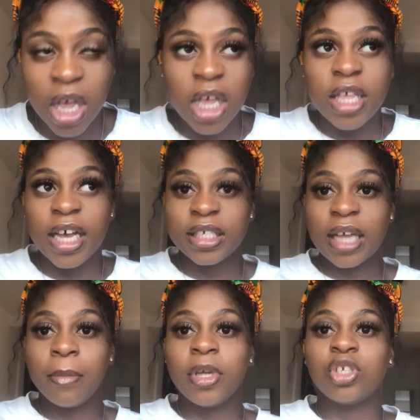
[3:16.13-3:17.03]
Yes,
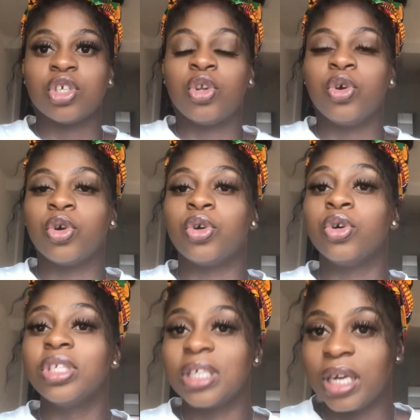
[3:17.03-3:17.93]
I may just look
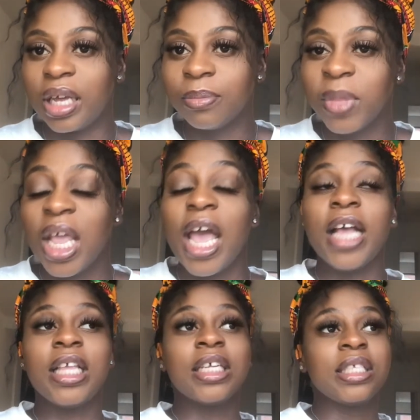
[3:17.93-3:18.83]
good in it,
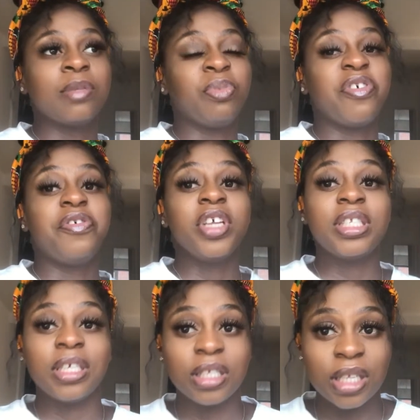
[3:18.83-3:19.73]
and yes, it's
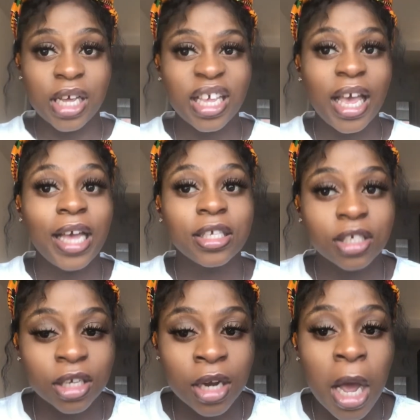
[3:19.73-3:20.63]
befitting to the
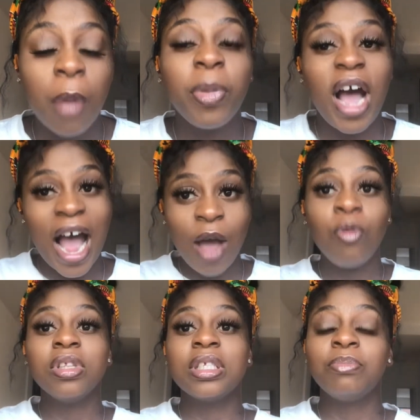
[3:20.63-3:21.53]
occasion, but I
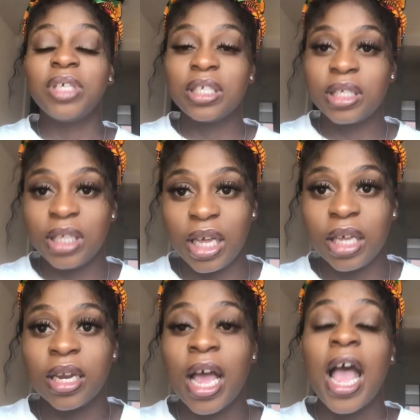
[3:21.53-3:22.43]
want to be
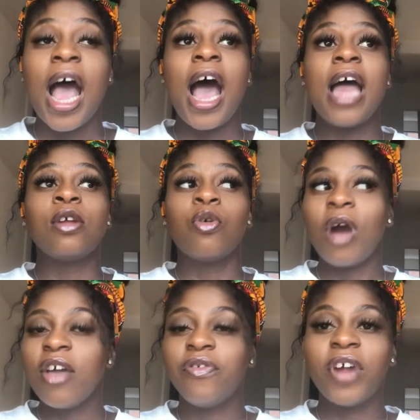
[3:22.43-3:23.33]
seen. And
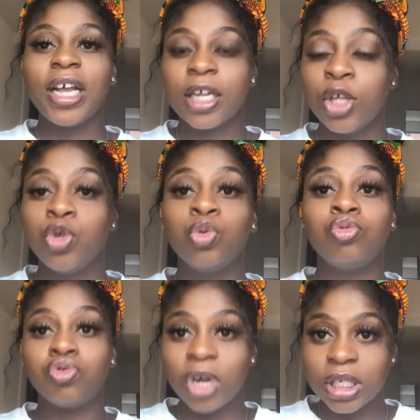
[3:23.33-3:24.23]
quite frankly, you
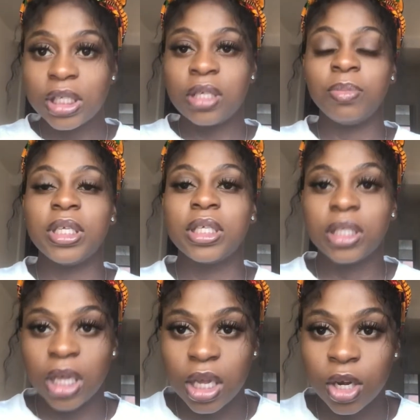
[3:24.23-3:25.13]
dress to be
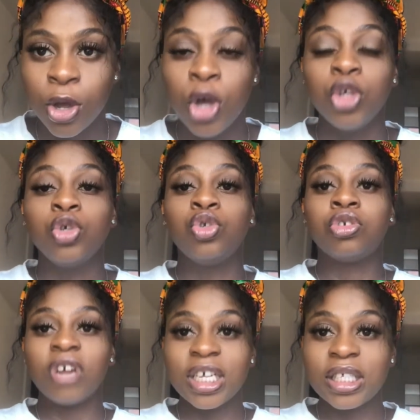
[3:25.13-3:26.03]
seen. You
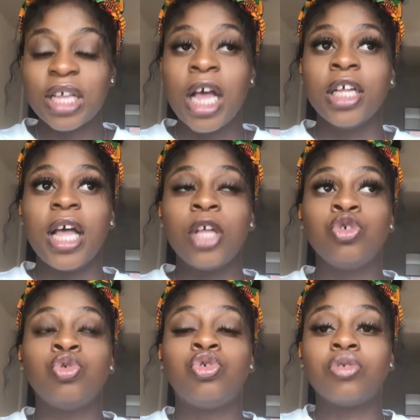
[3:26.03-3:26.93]
dress
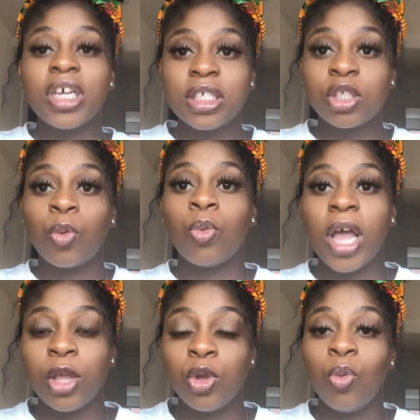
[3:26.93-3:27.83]
the
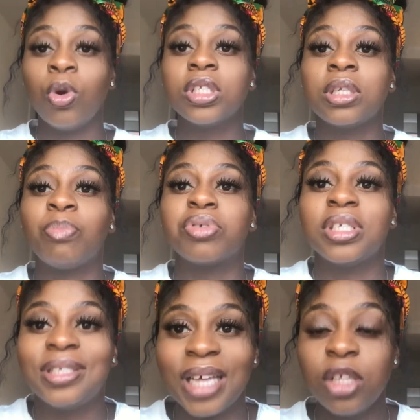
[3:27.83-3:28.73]
way you want to
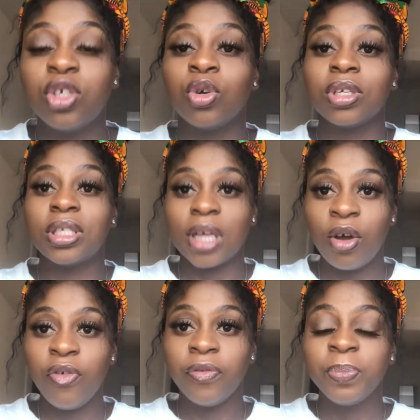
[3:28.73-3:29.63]
present
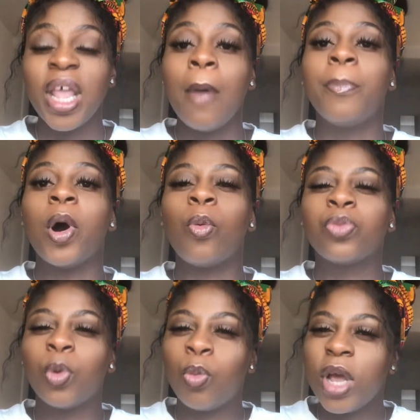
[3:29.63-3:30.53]
yourself, but
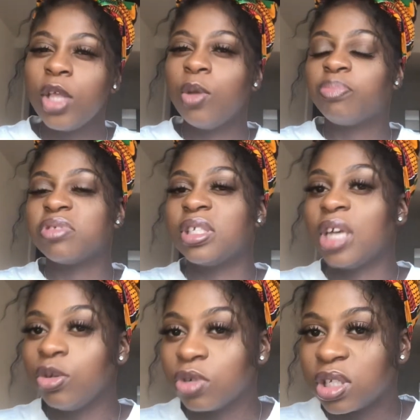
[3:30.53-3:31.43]
the way you
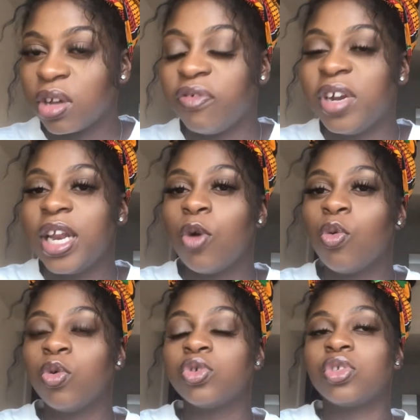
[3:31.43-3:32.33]
present yourself, let it
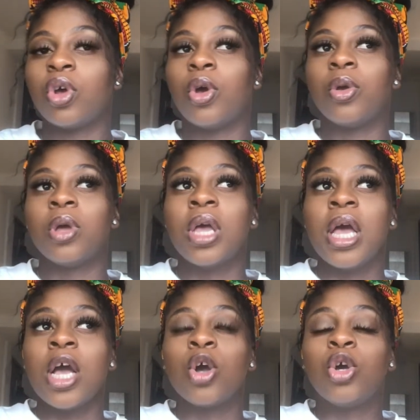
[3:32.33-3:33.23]
also
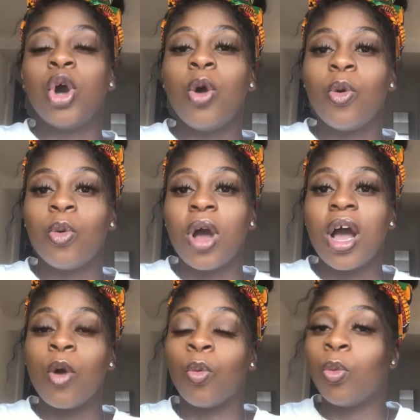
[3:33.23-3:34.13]
go
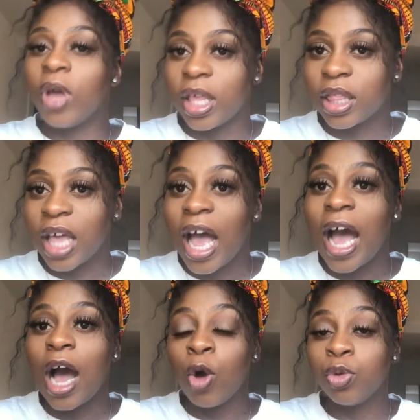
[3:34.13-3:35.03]
with
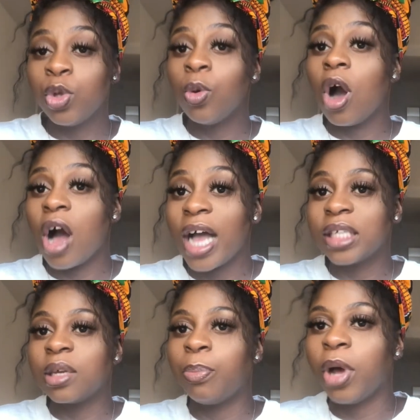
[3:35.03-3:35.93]
how you are
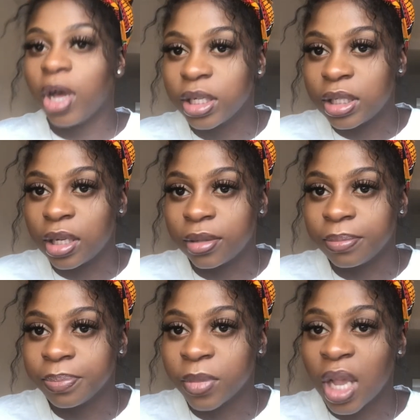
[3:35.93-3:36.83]
as a
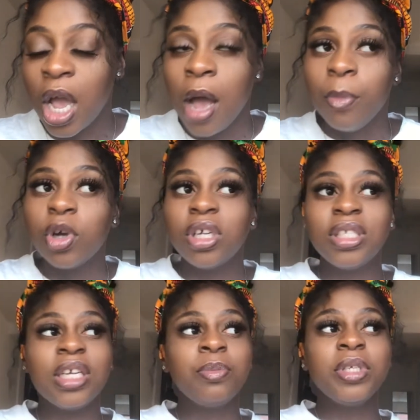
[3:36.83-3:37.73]
person. Because
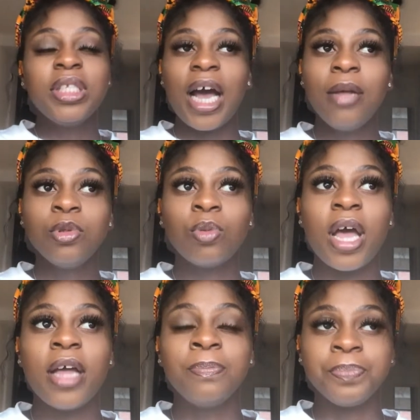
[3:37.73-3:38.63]
there's been times
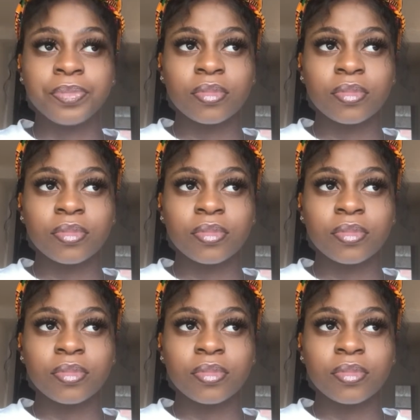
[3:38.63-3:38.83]
where